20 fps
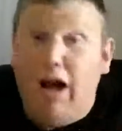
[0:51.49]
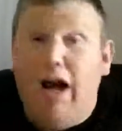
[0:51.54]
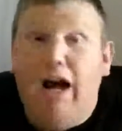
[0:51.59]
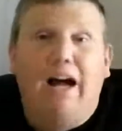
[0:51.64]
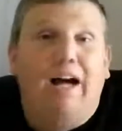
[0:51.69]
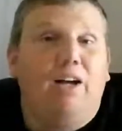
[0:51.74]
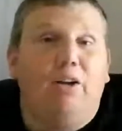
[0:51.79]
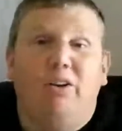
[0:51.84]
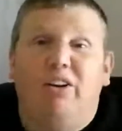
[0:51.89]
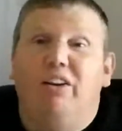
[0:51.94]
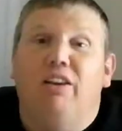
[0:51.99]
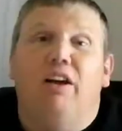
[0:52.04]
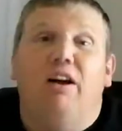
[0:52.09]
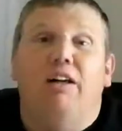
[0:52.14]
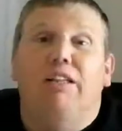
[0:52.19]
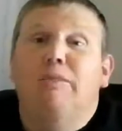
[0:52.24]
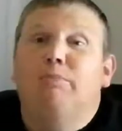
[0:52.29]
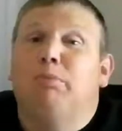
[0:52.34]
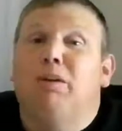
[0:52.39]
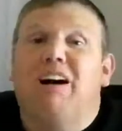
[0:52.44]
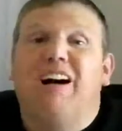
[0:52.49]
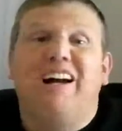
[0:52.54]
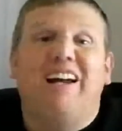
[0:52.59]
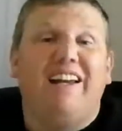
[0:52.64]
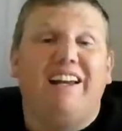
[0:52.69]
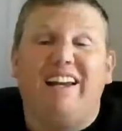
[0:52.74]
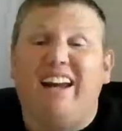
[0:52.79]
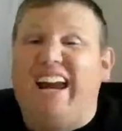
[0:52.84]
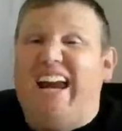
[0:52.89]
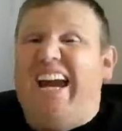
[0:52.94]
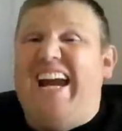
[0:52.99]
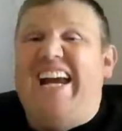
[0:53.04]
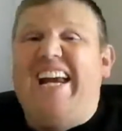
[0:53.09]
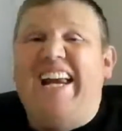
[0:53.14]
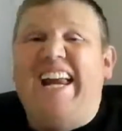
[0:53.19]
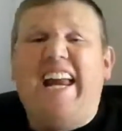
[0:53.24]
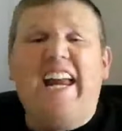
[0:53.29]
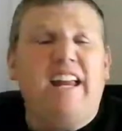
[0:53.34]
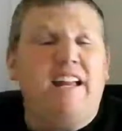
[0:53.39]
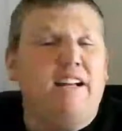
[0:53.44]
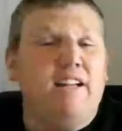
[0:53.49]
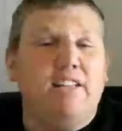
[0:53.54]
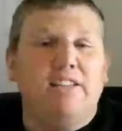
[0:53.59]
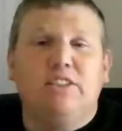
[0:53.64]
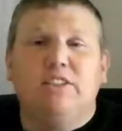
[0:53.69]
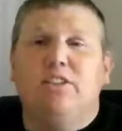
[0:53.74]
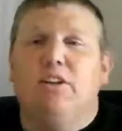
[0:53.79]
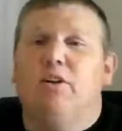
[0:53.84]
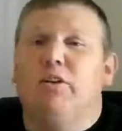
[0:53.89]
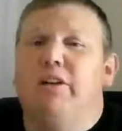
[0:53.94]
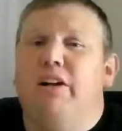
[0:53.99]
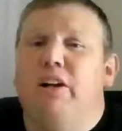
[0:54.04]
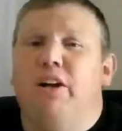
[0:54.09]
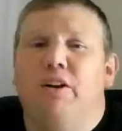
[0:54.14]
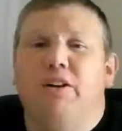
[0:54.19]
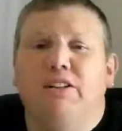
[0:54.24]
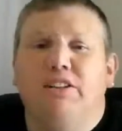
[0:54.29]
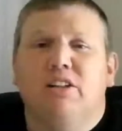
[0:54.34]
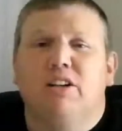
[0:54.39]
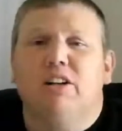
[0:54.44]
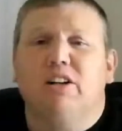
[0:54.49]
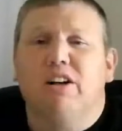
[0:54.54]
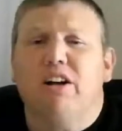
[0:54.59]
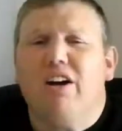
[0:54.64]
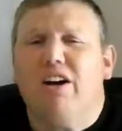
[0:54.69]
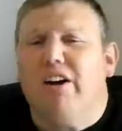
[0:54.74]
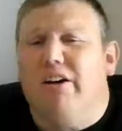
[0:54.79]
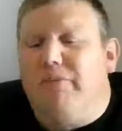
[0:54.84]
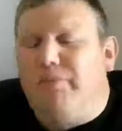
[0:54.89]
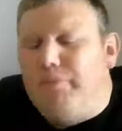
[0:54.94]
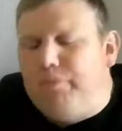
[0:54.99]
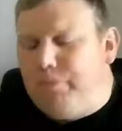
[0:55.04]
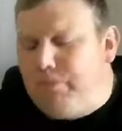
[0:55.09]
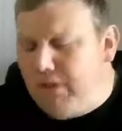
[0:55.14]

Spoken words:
I only lost by 80, so you know it's all good.